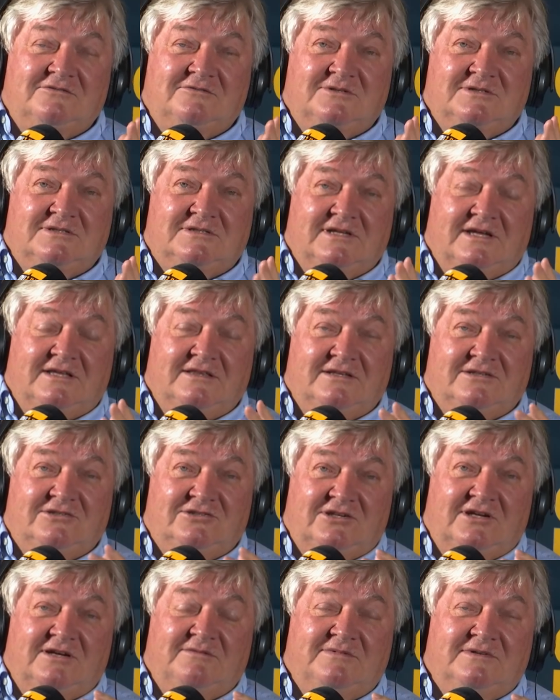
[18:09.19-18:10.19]
who was then the
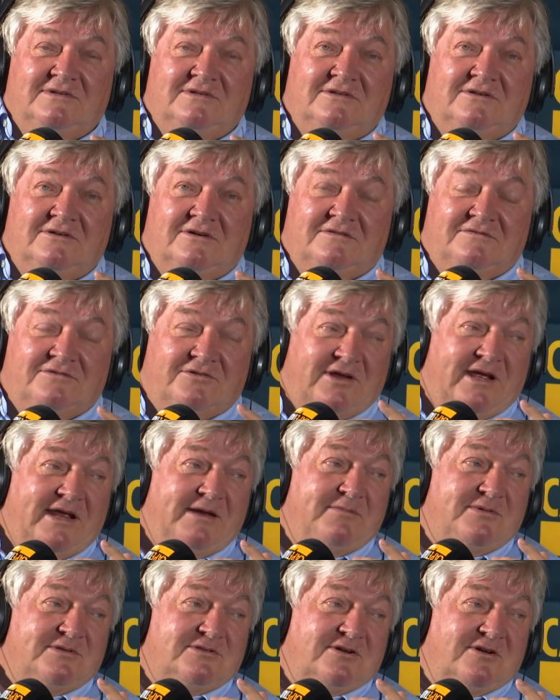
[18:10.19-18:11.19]
chairman of
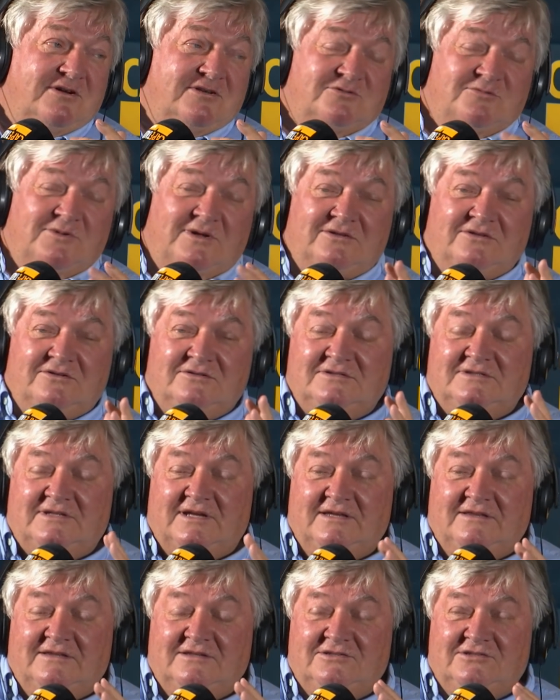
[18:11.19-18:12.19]
Grand Bazaars, wanted to
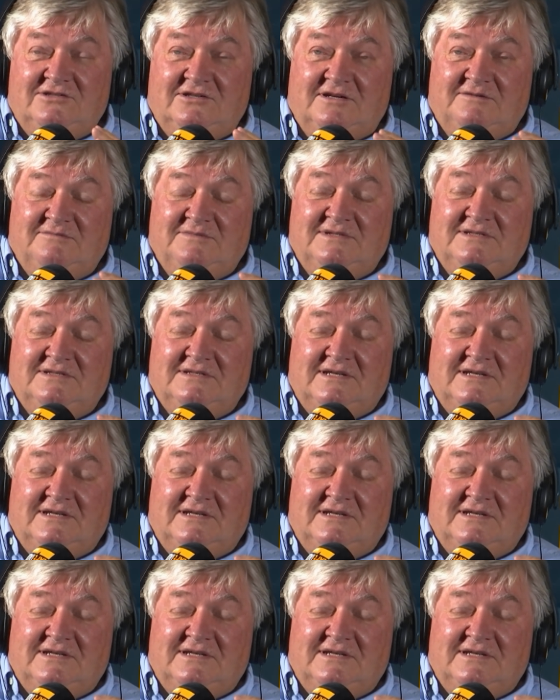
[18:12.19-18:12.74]
stay the chairman.